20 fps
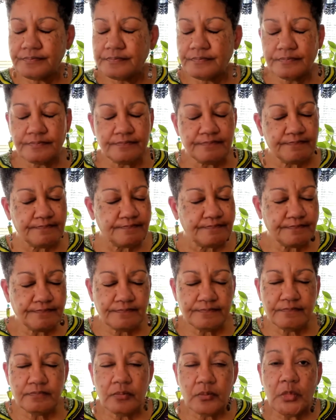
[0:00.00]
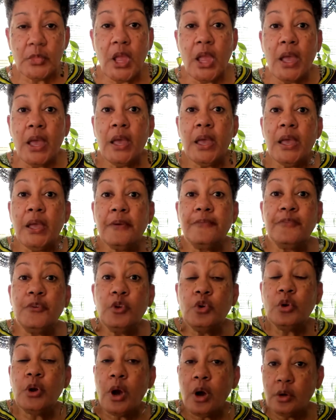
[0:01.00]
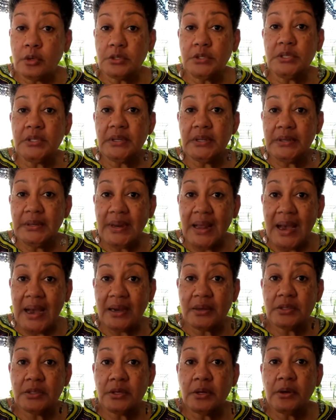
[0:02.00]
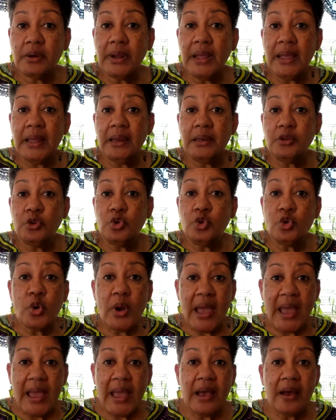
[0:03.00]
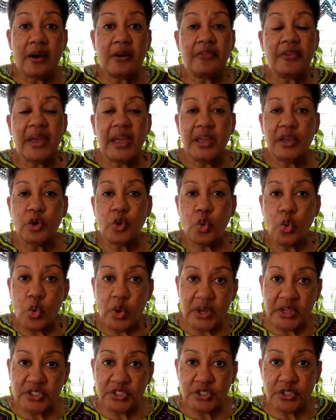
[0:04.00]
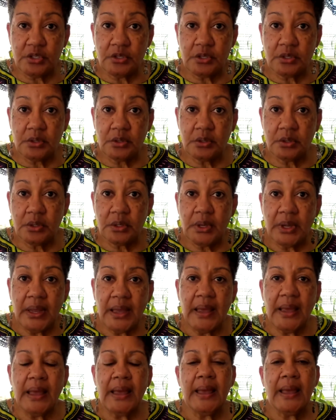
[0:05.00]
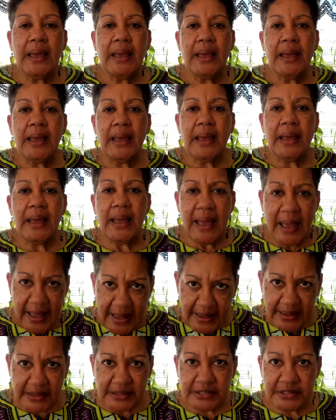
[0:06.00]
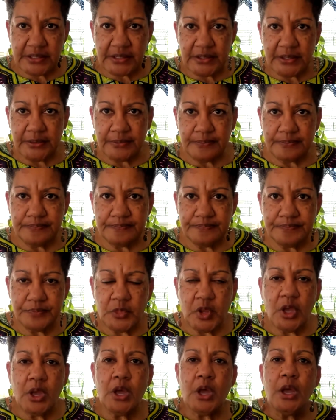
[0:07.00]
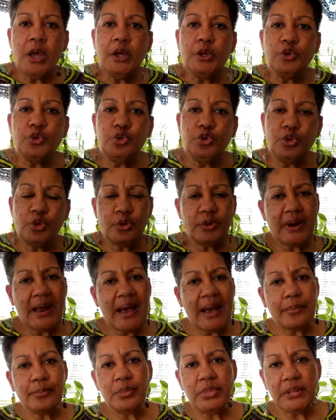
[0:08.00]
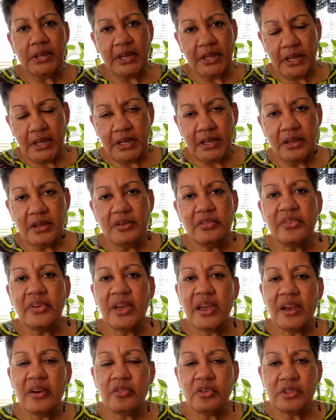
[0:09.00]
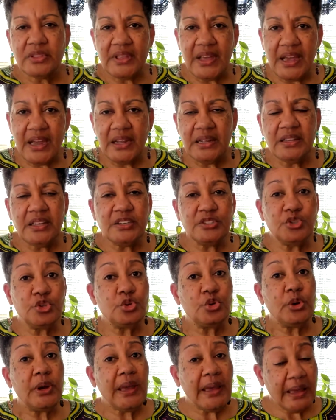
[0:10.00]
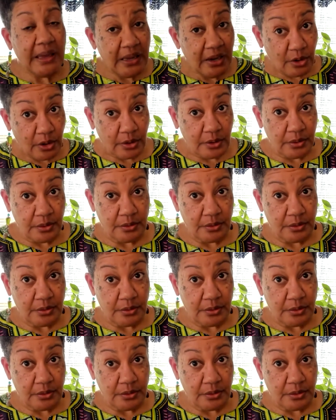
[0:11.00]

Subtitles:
if you go to the doctor and you have a question, ask. Do not believe everything that you hear.